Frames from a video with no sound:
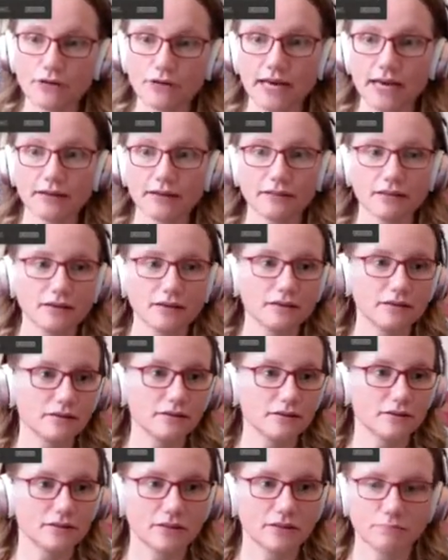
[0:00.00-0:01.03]
Oh, yeah,
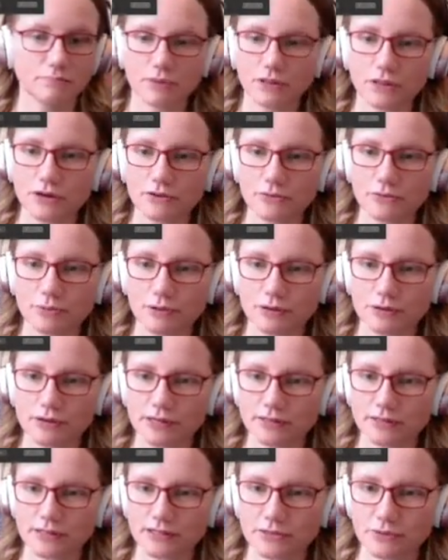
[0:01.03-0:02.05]
below the
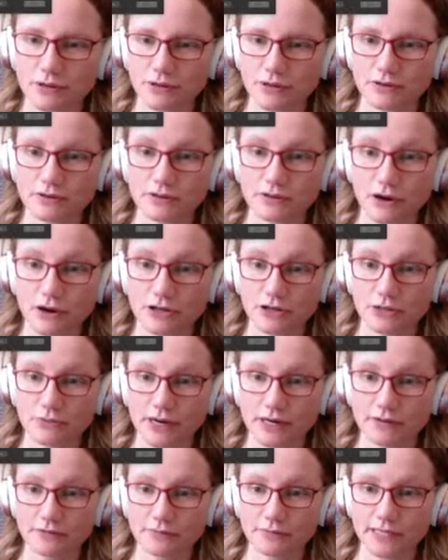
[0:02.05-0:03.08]
pronouns is where... Are you
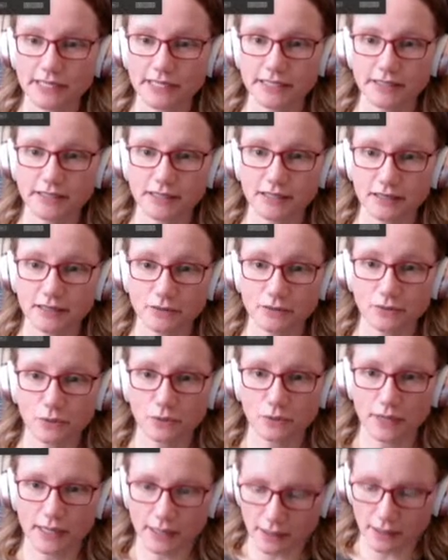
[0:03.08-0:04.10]
ready for me to delete
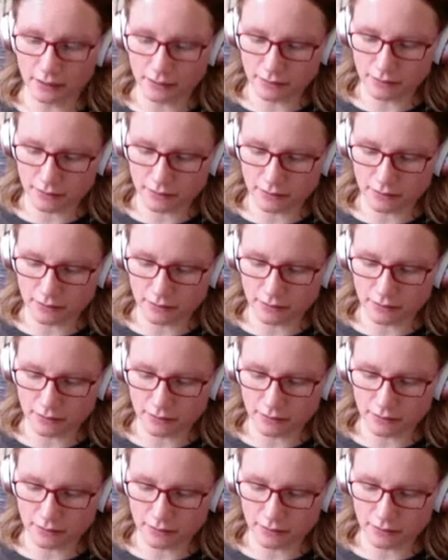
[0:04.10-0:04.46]
Ngueda?